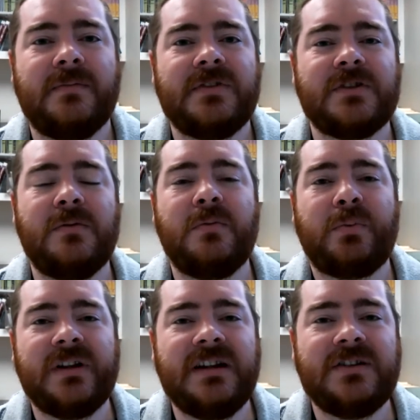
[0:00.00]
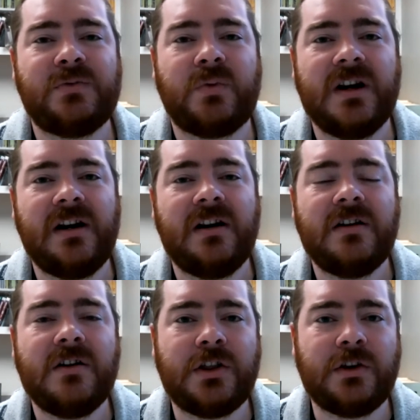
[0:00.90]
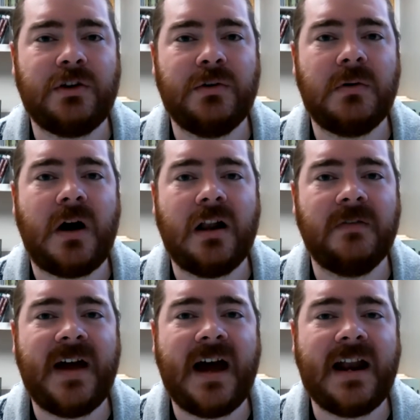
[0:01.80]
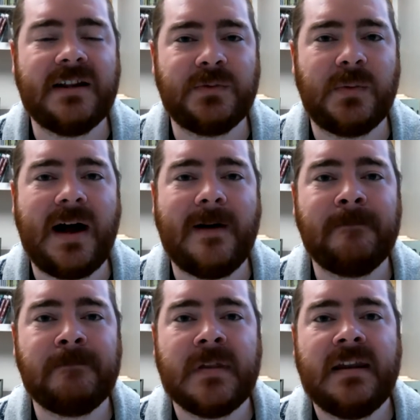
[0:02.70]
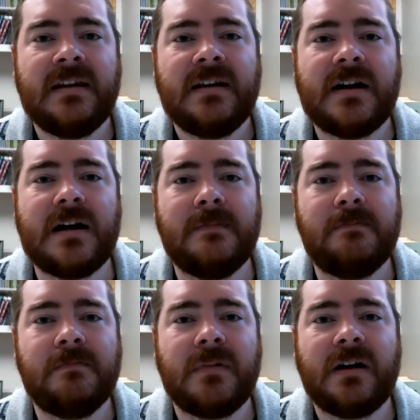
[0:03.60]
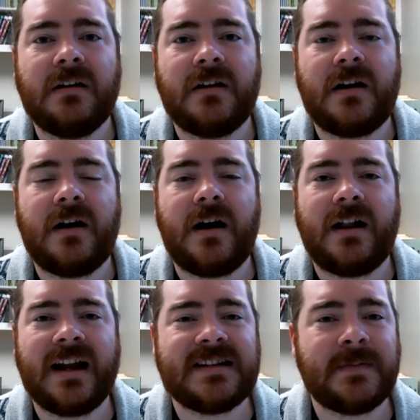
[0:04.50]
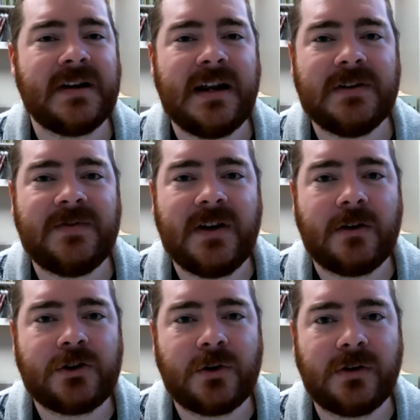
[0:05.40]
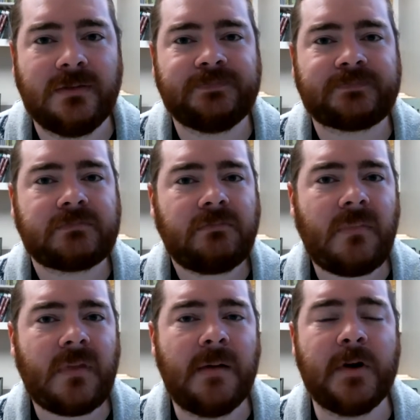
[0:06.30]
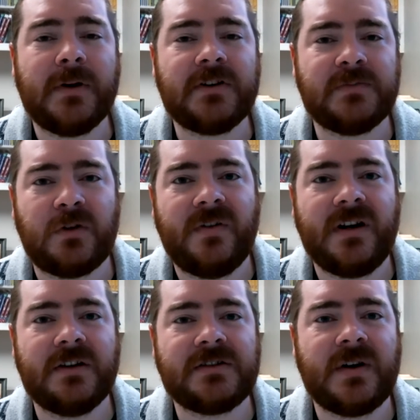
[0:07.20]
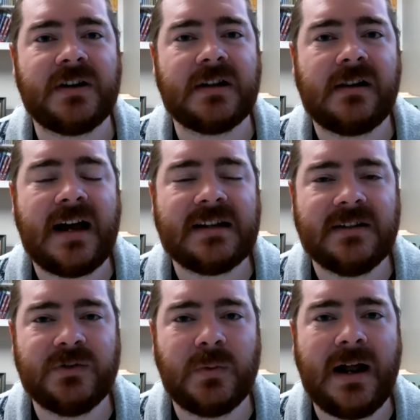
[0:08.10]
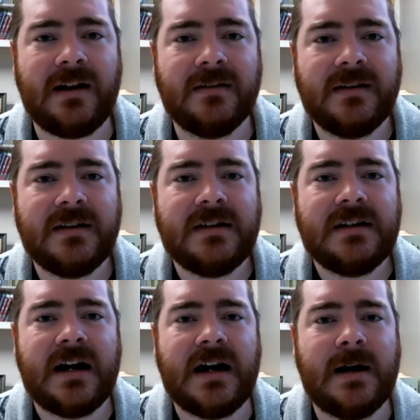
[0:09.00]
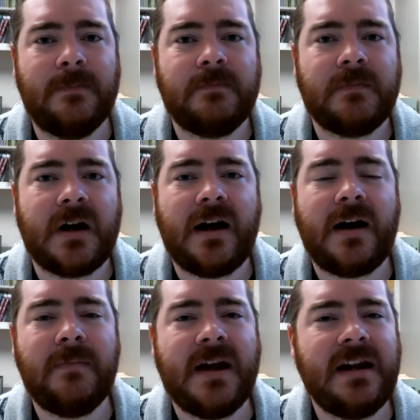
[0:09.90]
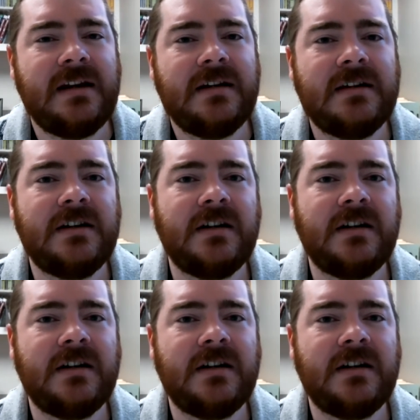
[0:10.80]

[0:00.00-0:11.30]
So please read through all of that as well. Like I said, I'm going to keep this video short. I'm going to post more videos throughout the class as well. I may